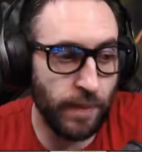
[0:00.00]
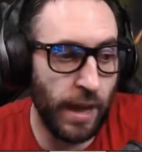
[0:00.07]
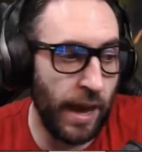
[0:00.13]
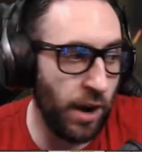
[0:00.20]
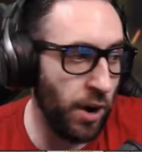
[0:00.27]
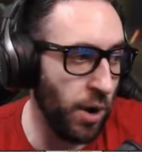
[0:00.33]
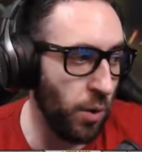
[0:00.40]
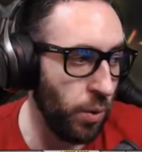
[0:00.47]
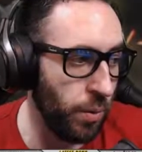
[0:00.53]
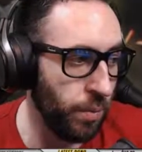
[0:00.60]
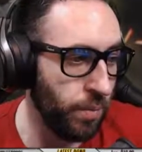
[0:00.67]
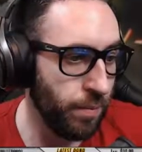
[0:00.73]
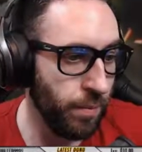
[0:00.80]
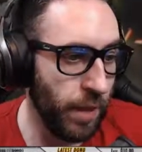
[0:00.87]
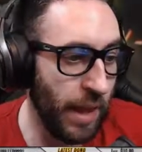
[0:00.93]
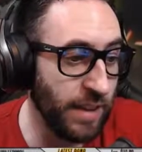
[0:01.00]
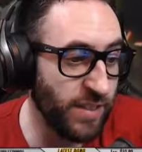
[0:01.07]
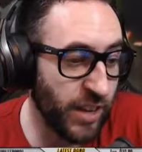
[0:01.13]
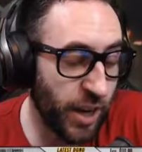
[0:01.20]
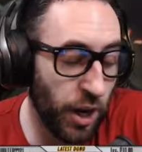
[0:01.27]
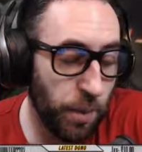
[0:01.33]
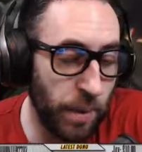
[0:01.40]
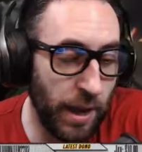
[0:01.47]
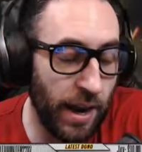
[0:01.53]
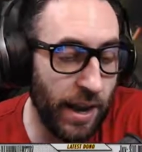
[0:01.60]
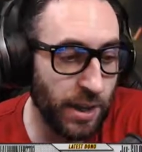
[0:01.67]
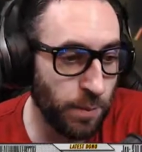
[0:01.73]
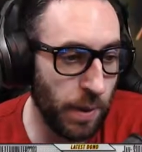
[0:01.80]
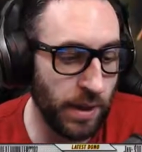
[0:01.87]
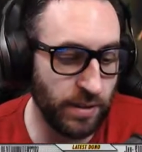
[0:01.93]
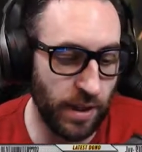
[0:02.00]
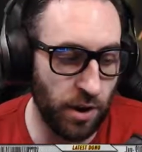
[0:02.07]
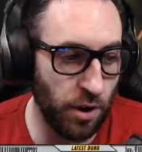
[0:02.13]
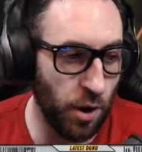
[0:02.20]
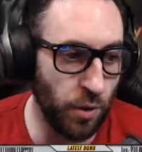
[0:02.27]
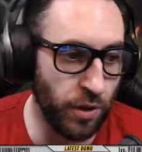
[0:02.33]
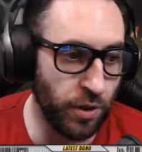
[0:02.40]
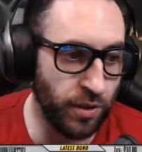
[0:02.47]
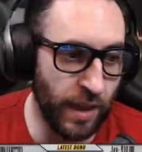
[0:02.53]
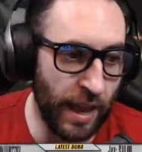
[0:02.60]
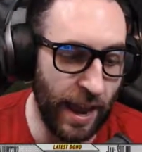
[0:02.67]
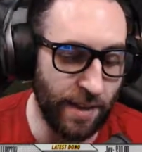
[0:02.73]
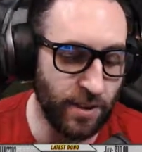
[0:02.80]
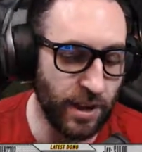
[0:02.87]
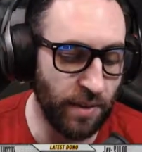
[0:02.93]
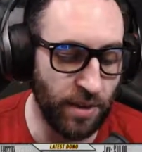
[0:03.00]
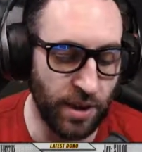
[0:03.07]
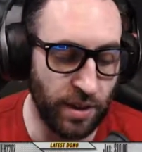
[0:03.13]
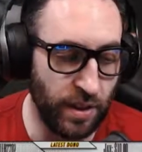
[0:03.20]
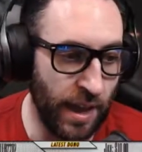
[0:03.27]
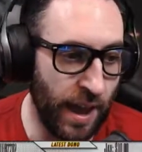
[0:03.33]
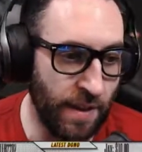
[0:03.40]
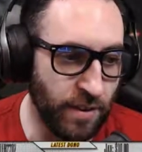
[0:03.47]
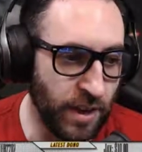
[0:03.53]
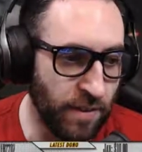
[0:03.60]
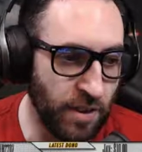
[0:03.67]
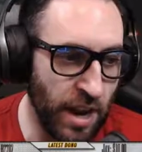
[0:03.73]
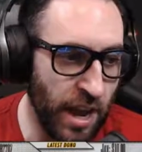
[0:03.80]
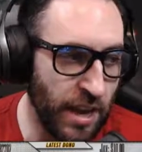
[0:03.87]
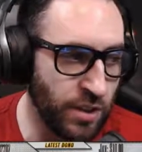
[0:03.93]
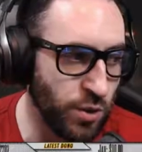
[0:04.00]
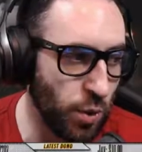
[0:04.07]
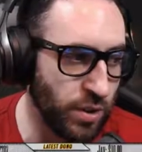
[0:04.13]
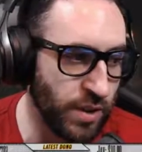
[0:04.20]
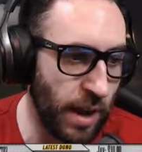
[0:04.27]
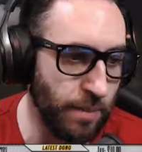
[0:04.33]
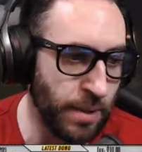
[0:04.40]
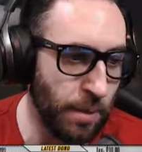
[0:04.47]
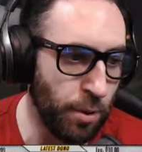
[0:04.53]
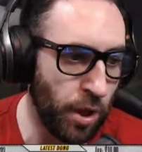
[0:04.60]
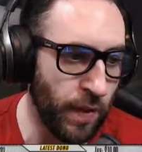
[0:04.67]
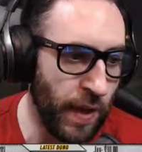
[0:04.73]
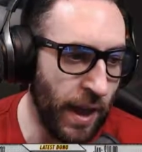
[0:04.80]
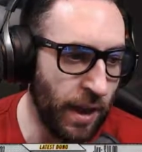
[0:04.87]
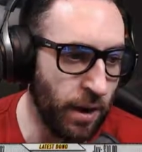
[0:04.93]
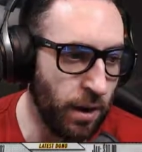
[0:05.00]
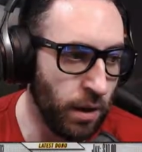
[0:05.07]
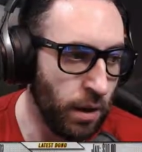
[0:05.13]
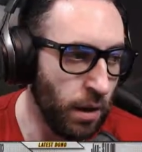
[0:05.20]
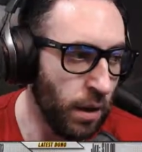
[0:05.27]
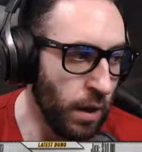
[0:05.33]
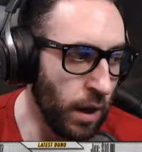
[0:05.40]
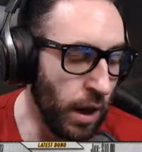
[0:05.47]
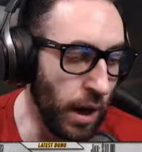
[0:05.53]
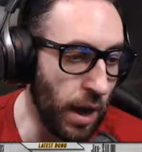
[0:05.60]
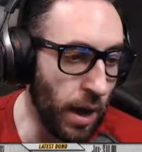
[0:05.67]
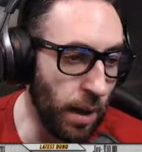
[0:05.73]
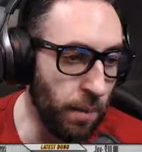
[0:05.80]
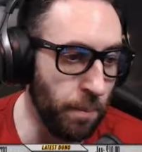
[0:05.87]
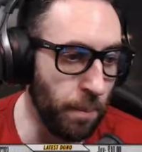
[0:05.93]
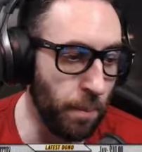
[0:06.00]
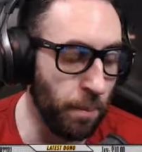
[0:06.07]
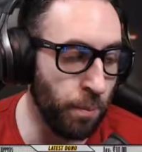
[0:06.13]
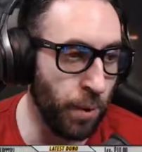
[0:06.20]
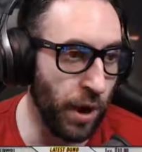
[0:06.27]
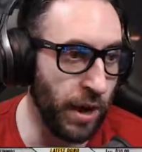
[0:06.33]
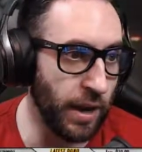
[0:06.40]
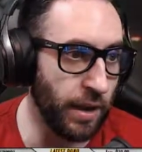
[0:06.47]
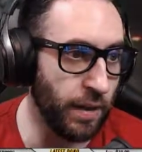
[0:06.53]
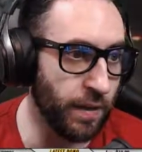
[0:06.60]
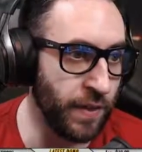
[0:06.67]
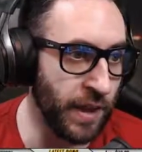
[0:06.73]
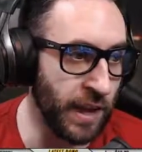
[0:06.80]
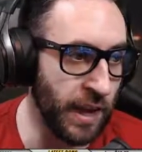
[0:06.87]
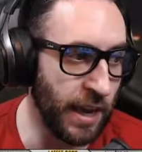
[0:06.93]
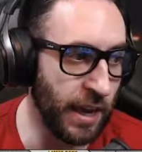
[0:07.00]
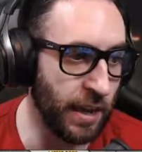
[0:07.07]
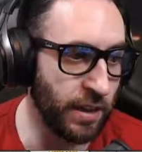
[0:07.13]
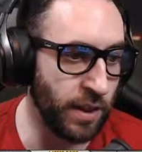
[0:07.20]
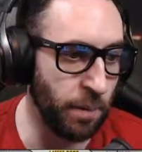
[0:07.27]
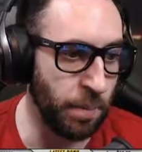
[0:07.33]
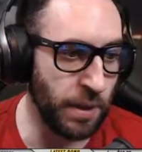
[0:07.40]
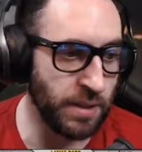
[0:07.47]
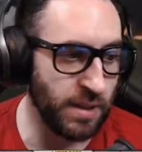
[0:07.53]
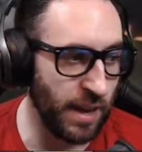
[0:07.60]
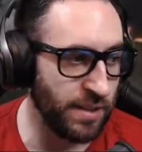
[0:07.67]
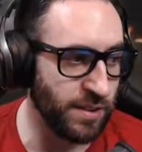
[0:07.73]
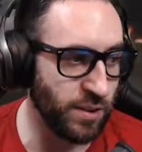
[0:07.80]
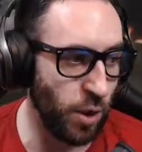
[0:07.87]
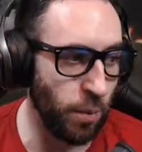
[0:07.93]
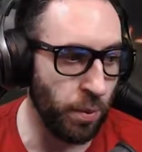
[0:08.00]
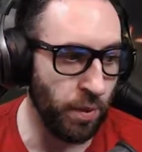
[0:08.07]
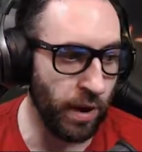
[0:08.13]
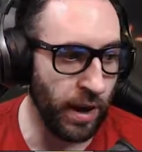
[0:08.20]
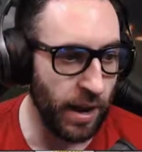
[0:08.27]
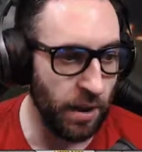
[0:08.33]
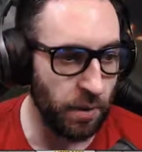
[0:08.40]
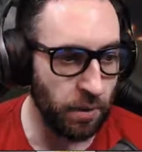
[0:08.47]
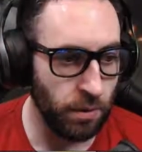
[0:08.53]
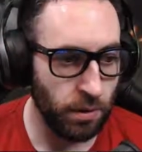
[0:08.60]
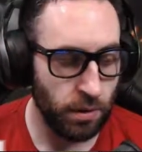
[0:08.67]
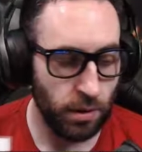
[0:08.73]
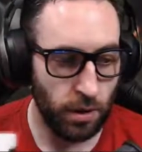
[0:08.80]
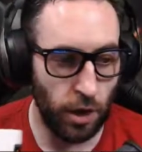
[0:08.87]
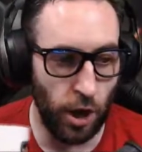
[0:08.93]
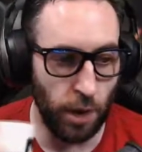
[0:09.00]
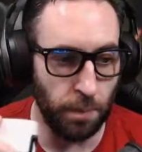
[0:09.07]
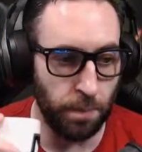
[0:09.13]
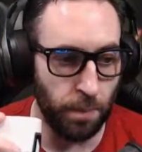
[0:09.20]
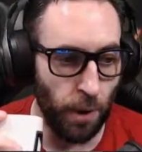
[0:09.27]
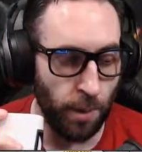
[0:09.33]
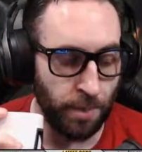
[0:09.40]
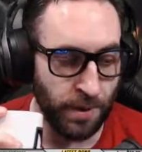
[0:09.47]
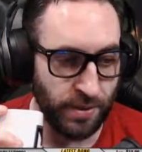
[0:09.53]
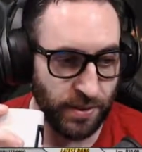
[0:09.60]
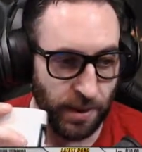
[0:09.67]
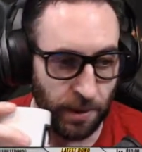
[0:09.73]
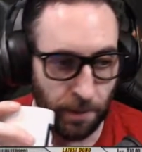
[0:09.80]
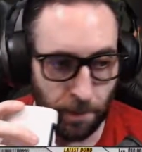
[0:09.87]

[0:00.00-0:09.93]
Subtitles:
I don't know. Is it going to be on Xbox? I don't know. They haven't given any sort of timetable on that. But the PTS is open right now on PC.